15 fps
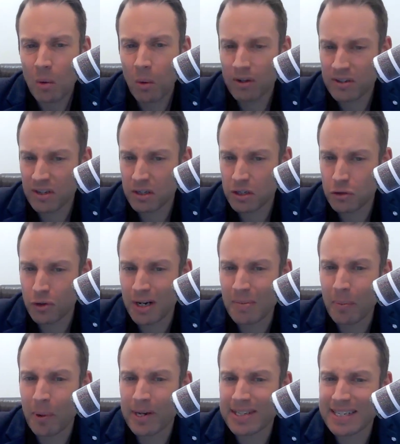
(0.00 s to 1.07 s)
What's the
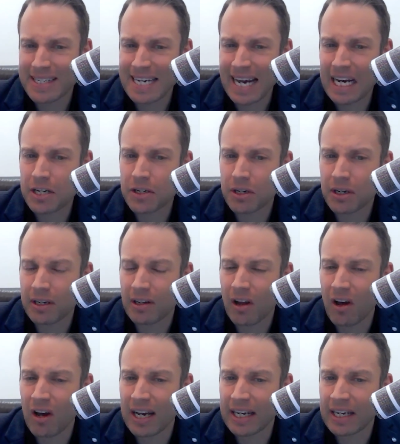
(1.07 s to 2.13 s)
street presentation
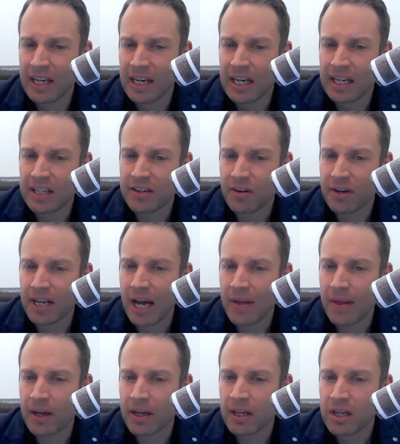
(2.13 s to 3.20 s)
like? Is there any
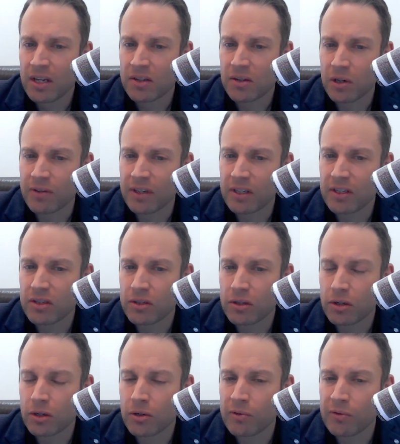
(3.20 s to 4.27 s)
other sort of
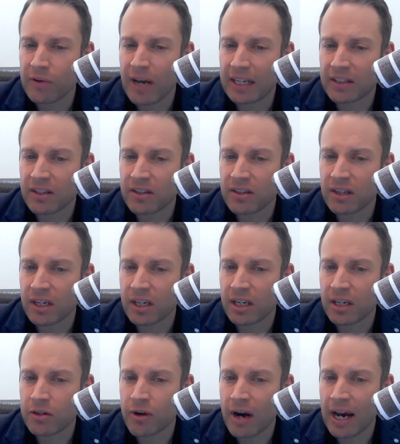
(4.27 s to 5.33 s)
external factors that are going
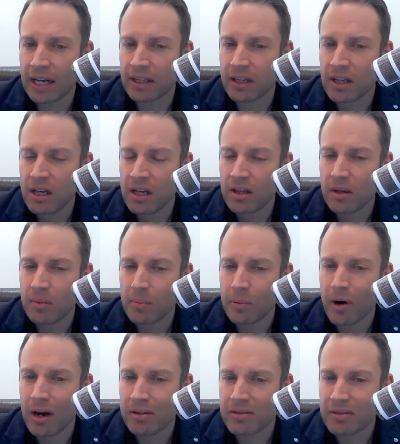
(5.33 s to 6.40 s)
to drag the
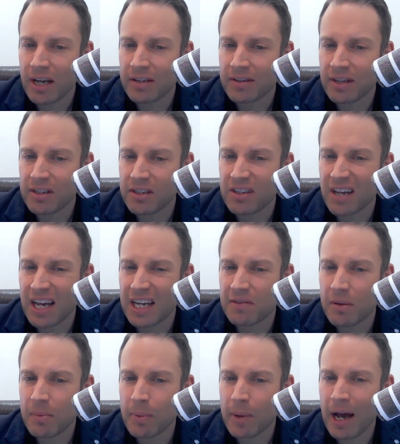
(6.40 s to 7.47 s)
price down, such as
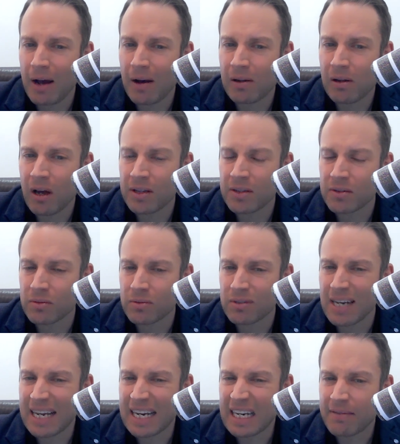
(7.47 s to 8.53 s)
HV power lines or
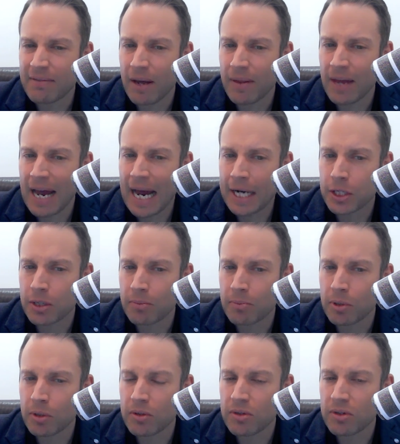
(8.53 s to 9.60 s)
negative other
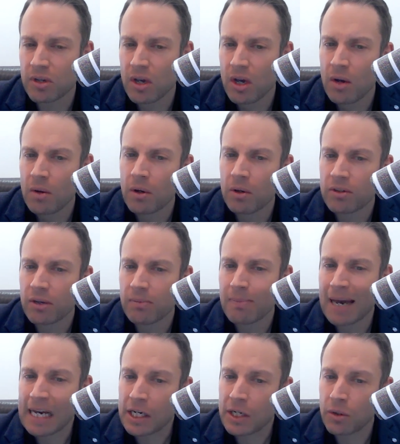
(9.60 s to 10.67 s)
attributes? Also
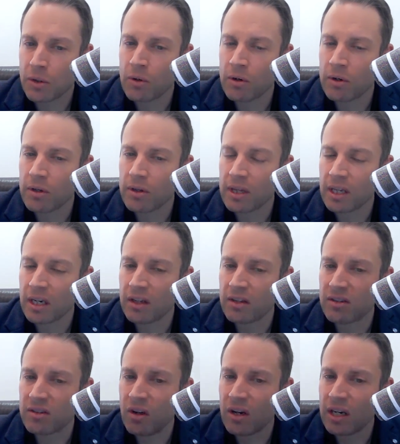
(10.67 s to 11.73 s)
make sure that
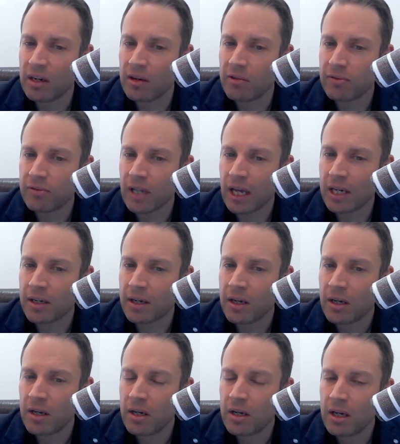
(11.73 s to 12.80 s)
it's not in a
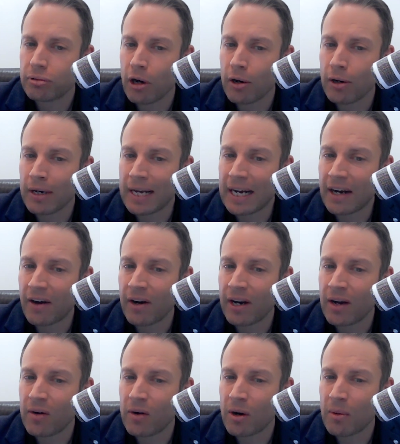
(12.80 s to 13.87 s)
flood-prone
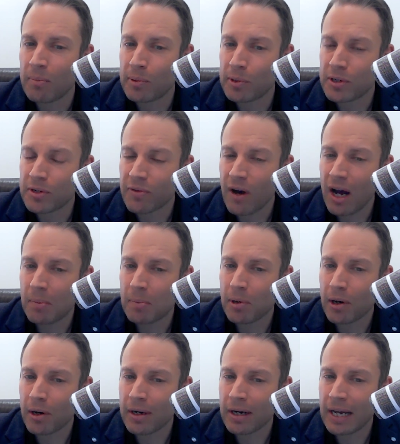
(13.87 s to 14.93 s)
area or a
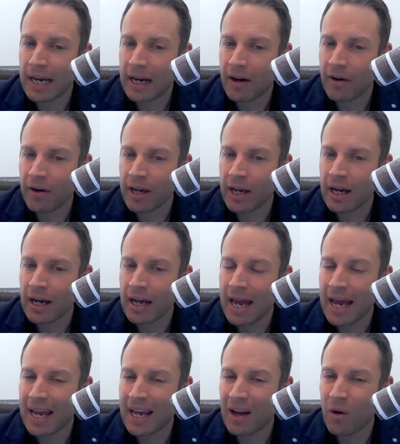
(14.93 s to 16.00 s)
bushfire-prone
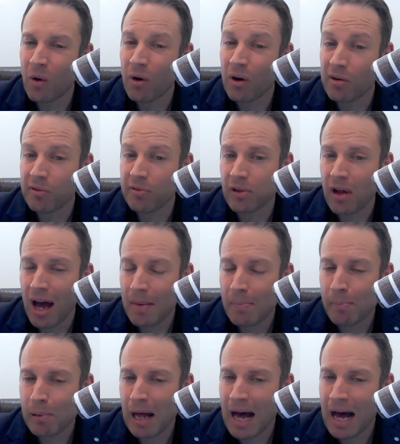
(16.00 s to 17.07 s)
area or a flight
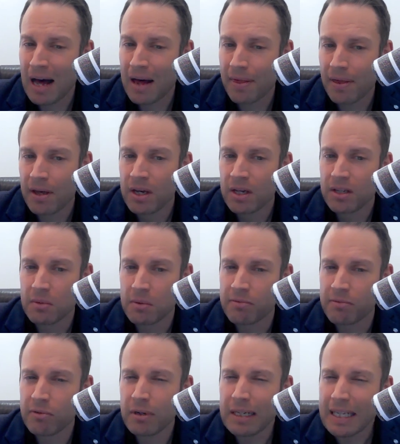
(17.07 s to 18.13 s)
path.
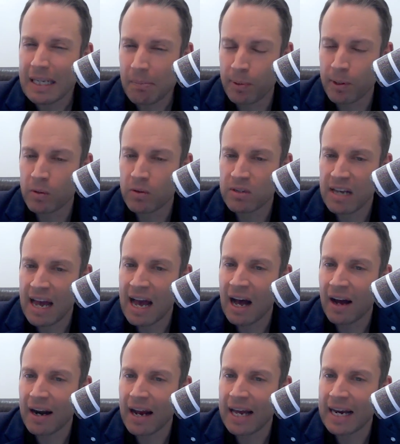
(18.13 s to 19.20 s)
We've really built
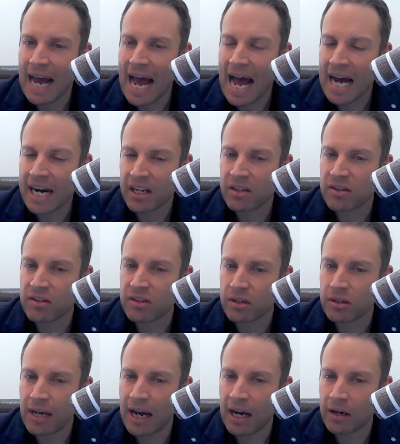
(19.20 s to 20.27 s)
out and added
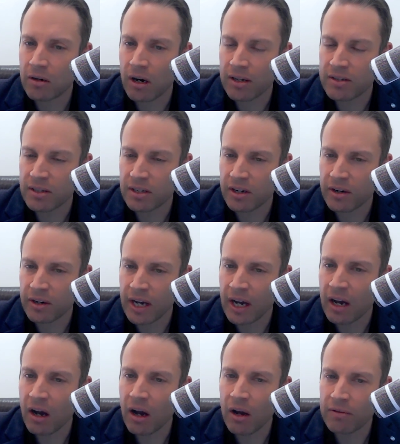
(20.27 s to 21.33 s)
to our
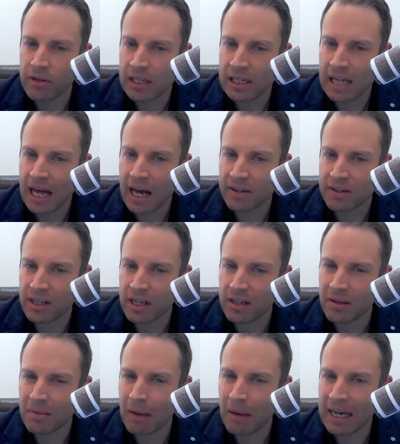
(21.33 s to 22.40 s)
criteria over the last year
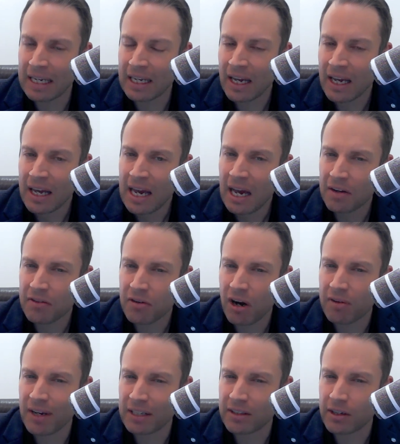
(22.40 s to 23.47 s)
to make our
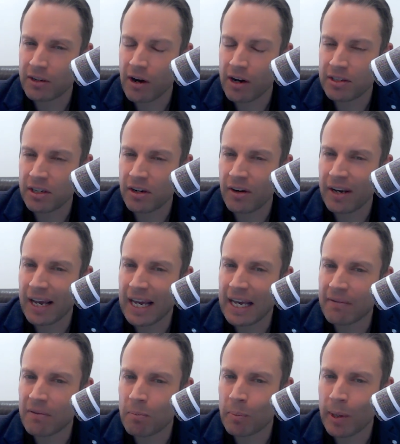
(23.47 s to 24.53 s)
trifecta criteria
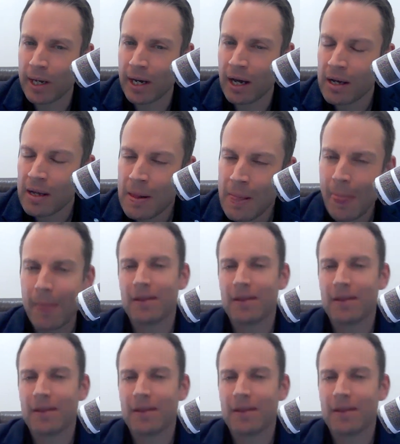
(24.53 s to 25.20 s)
even better.